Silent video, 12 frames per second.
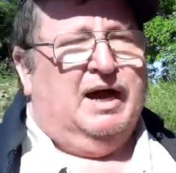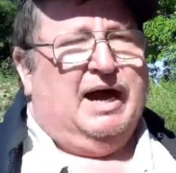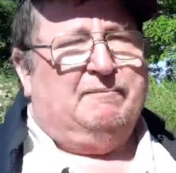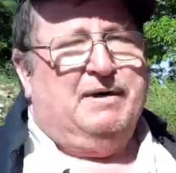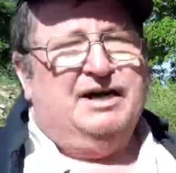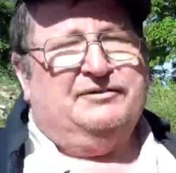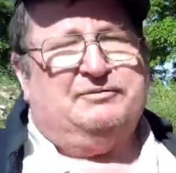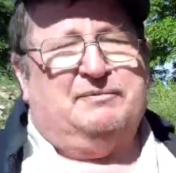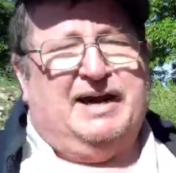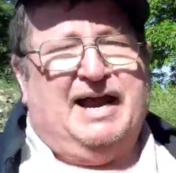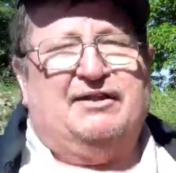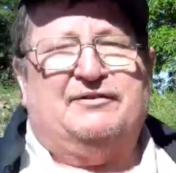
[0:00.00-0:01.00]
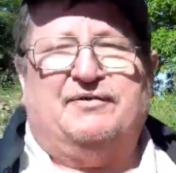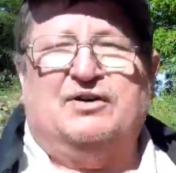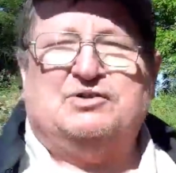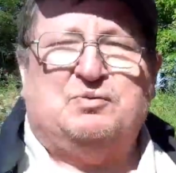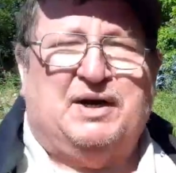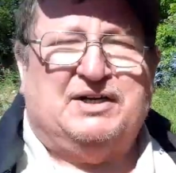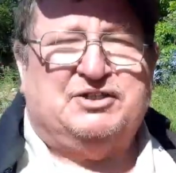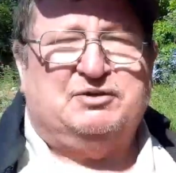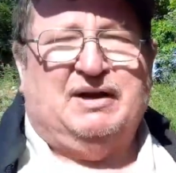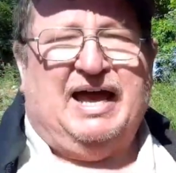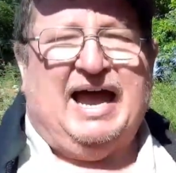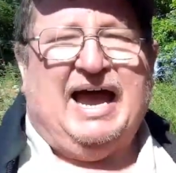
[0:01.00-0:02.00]
A month from now, the first week of
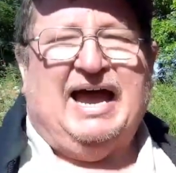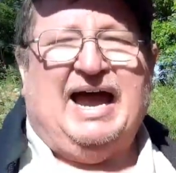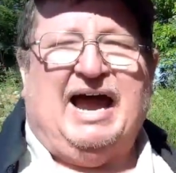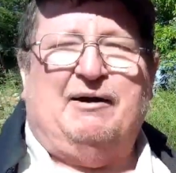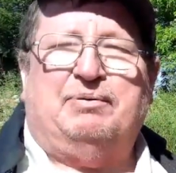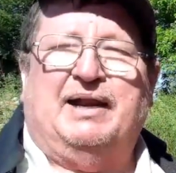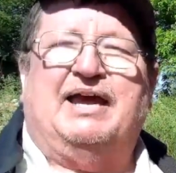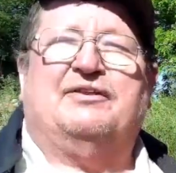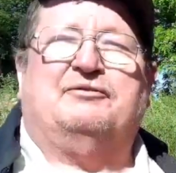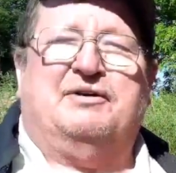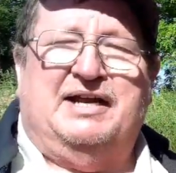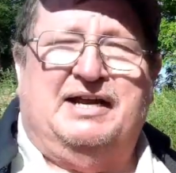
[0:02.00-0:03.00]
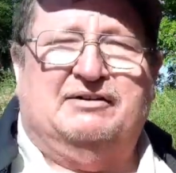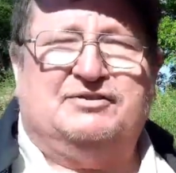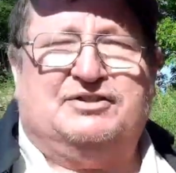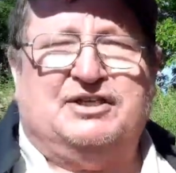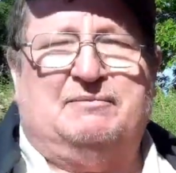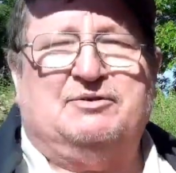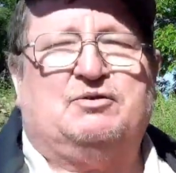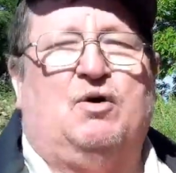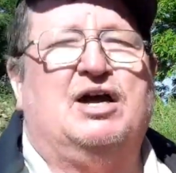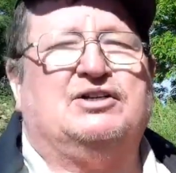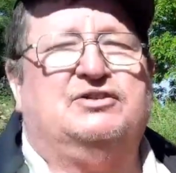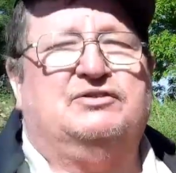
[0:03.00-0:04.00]
July, I'll plant three hills of summer
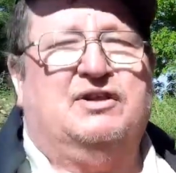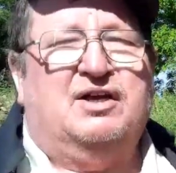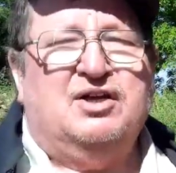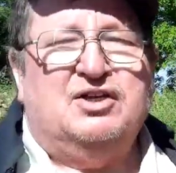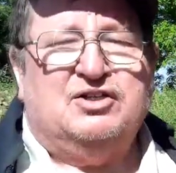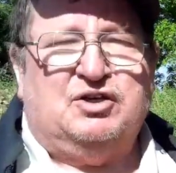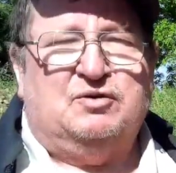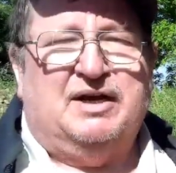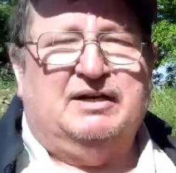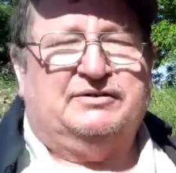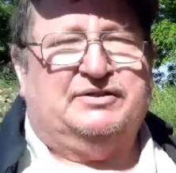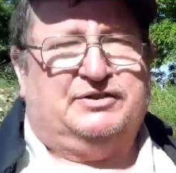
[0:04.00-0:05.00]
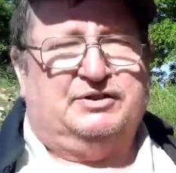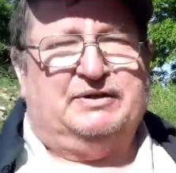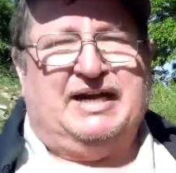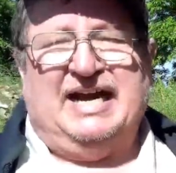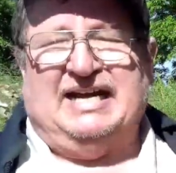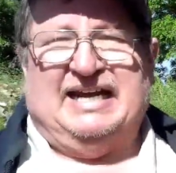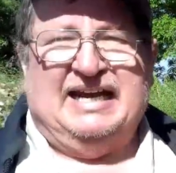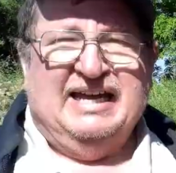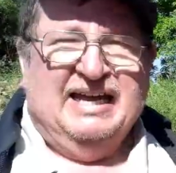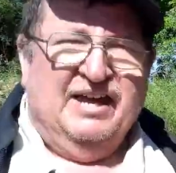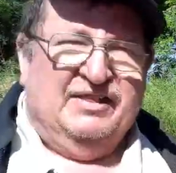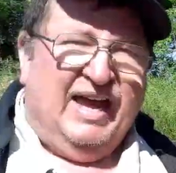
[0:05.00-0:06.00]
squash and two hills of zucchini.
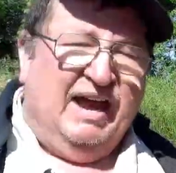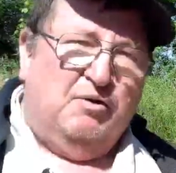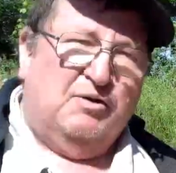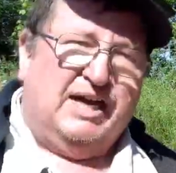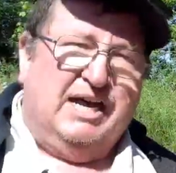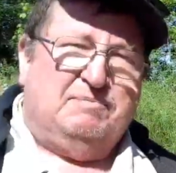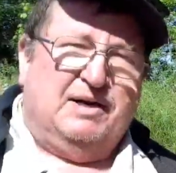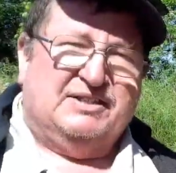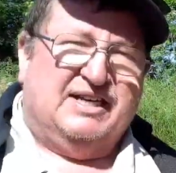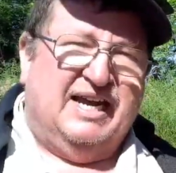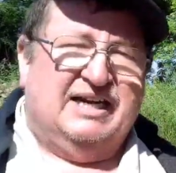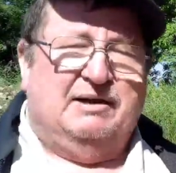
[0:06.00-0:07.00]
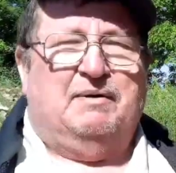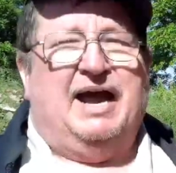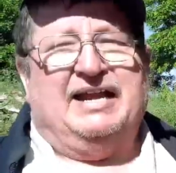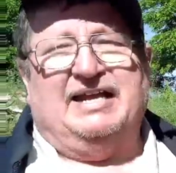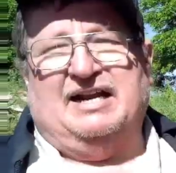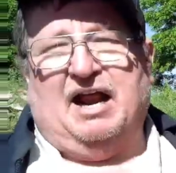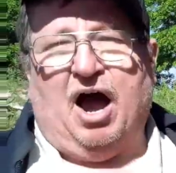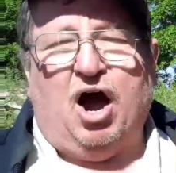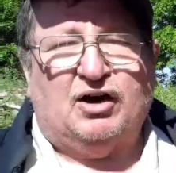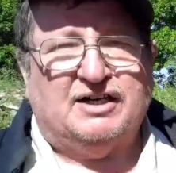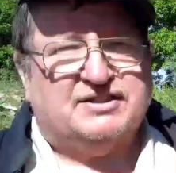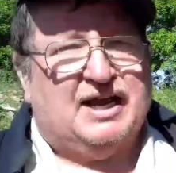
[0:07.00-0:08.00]
That will keep us getting them. And then in
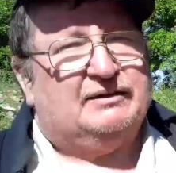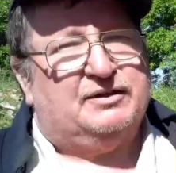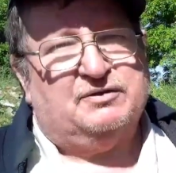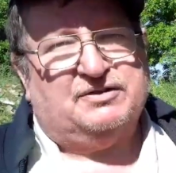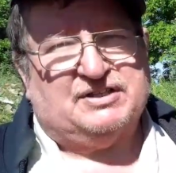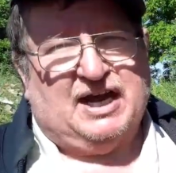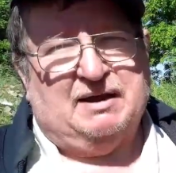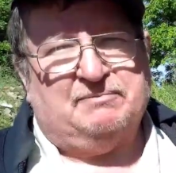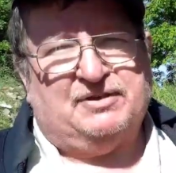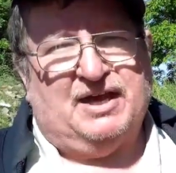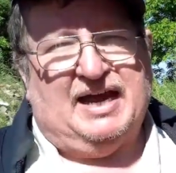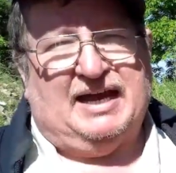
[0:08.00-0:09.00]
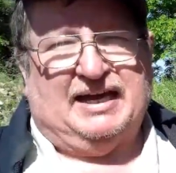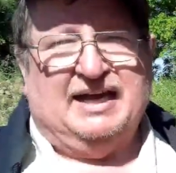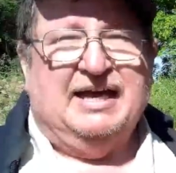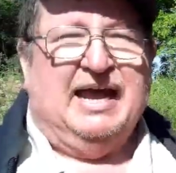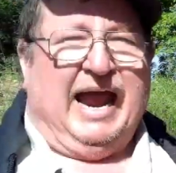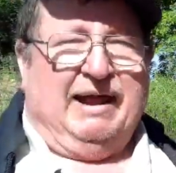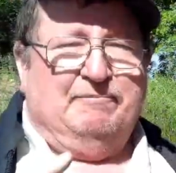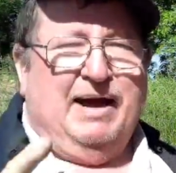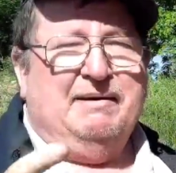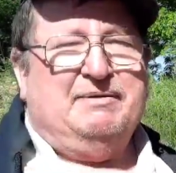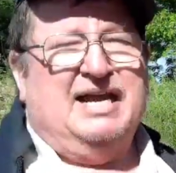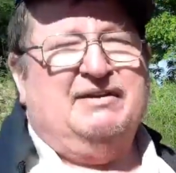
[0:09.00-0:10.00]
August, I'll do the same thing. And
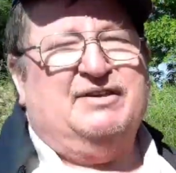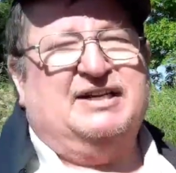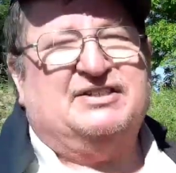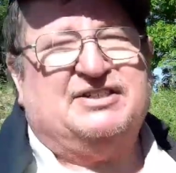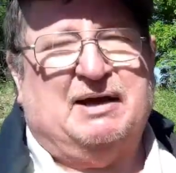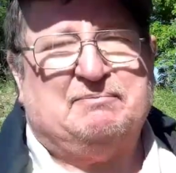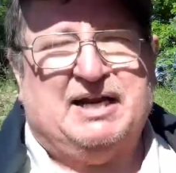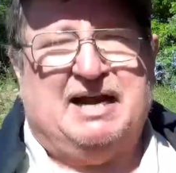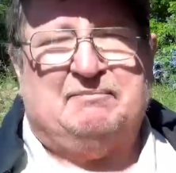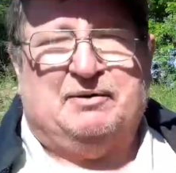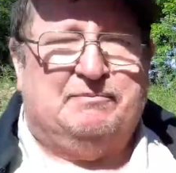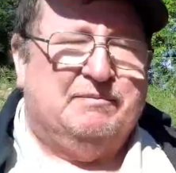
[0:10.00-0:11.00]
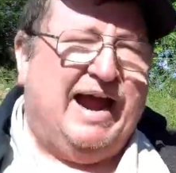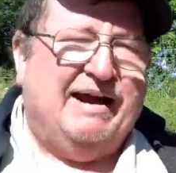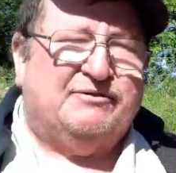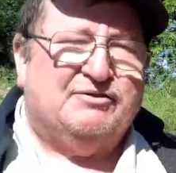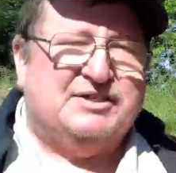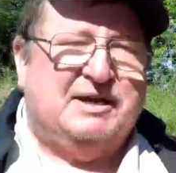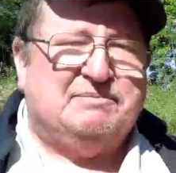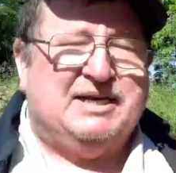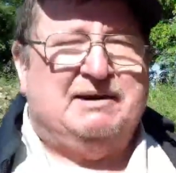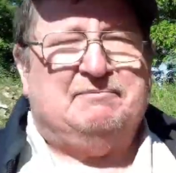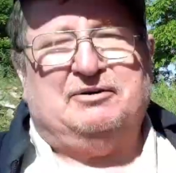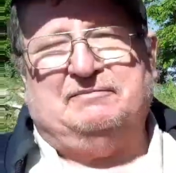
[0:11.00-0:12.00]
maybe even in September. After
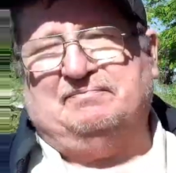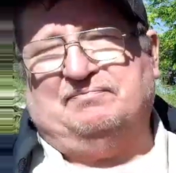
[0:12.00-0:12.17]
September,